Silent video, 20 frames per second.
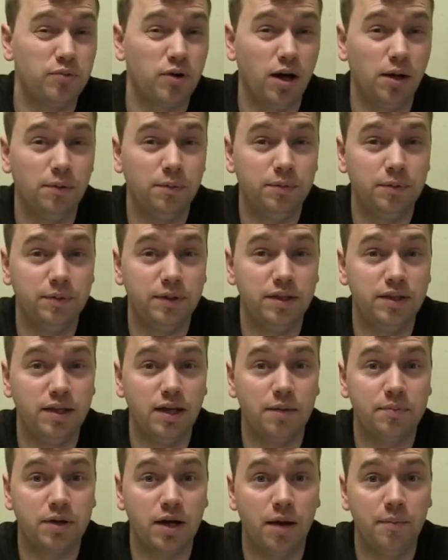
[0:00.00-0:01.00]
probably
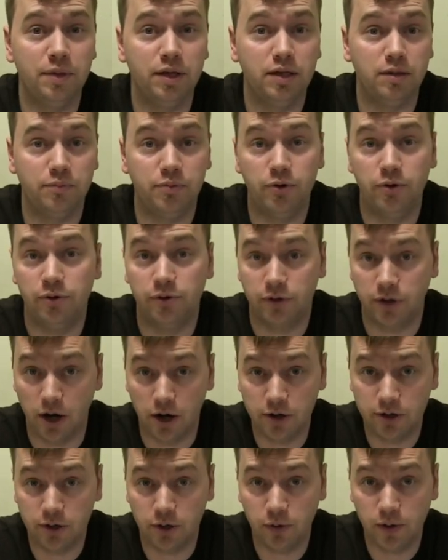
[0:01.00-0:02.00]
the upcoming Imperial
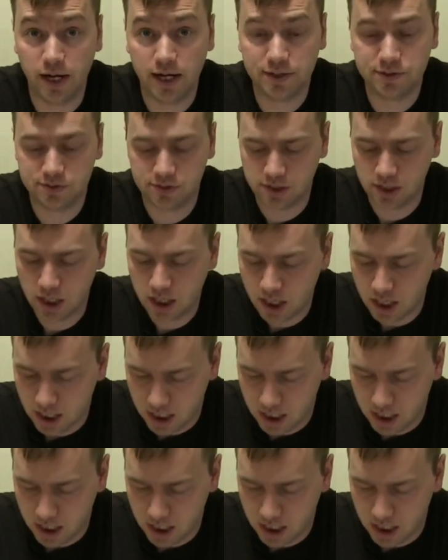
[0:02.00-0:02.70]
Guard Codex,